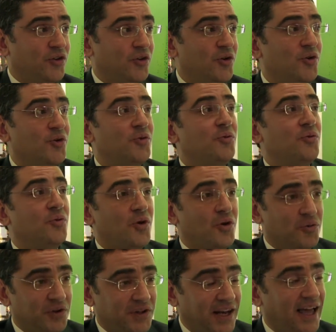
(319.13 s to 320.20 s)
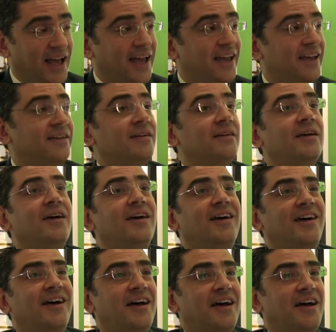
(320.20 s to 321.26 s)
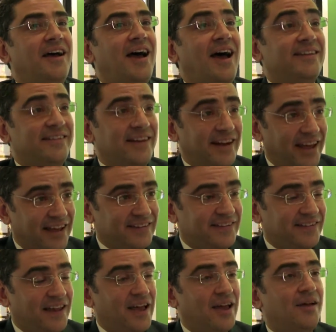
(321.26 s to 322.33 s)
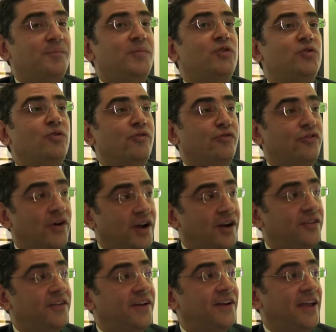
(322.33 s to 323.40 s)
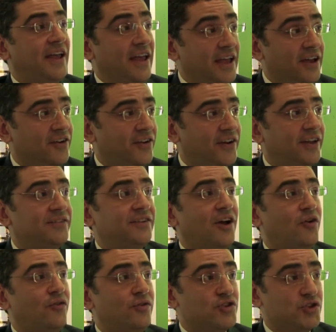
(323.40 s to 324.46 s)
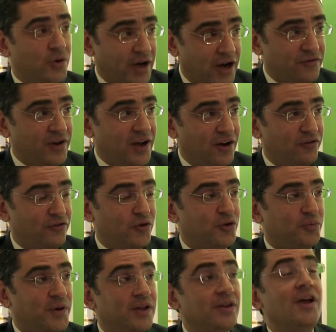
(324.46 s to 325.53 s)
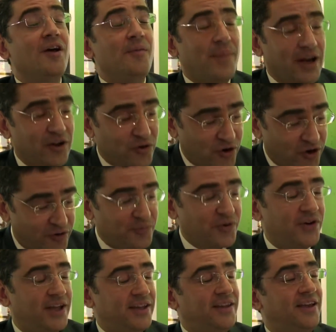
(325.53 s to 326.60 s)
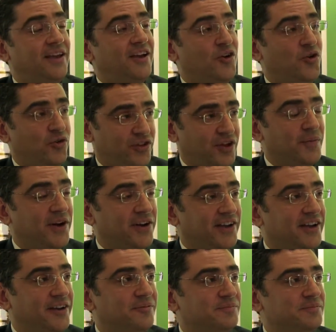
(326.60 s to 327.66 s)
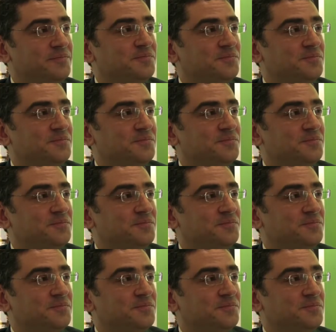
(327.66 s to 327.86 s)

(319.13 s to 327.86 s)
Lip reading: So we would like, as a next step, to further increase our geographical footprint by incorporating North America.